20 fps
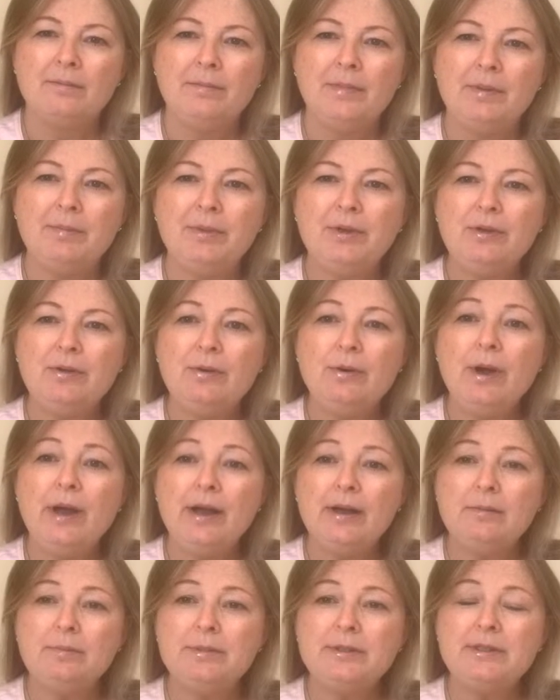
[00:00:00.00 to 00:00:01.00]
Maybe you
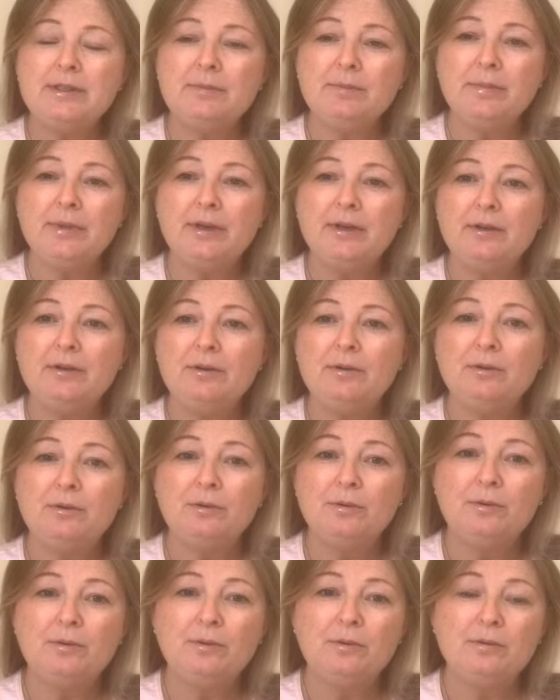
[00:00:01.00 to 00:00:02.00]
helped somebody
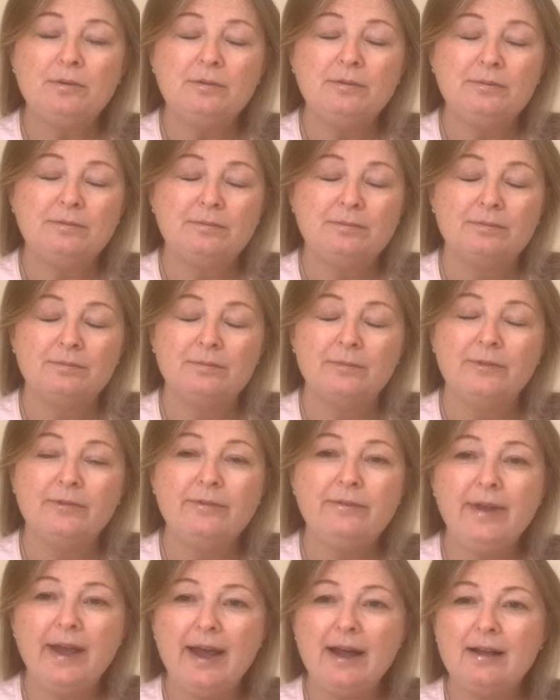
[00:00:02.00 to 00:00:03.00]
who
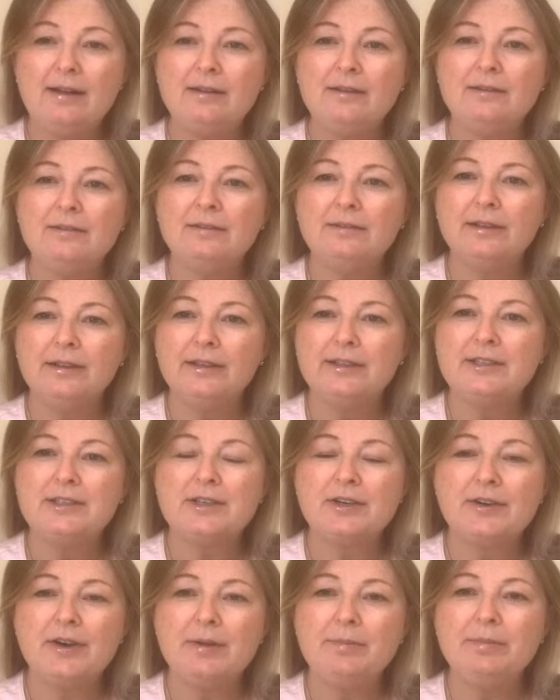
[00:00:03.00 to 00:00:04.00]
fell and
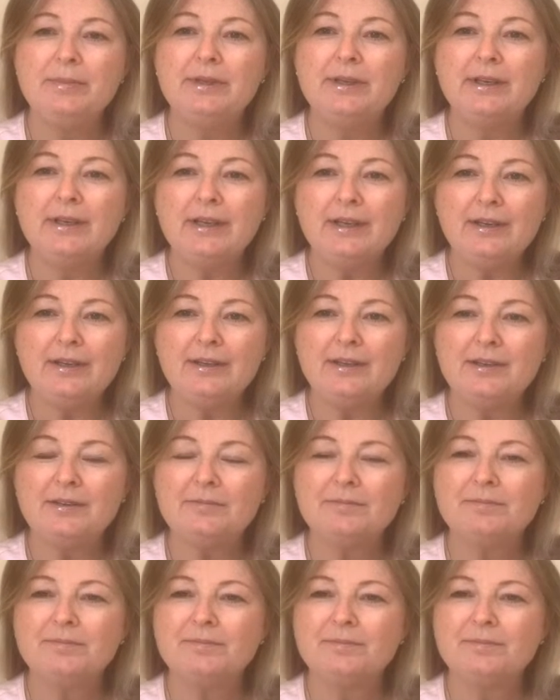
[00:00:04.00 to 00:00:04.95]
scraped the knee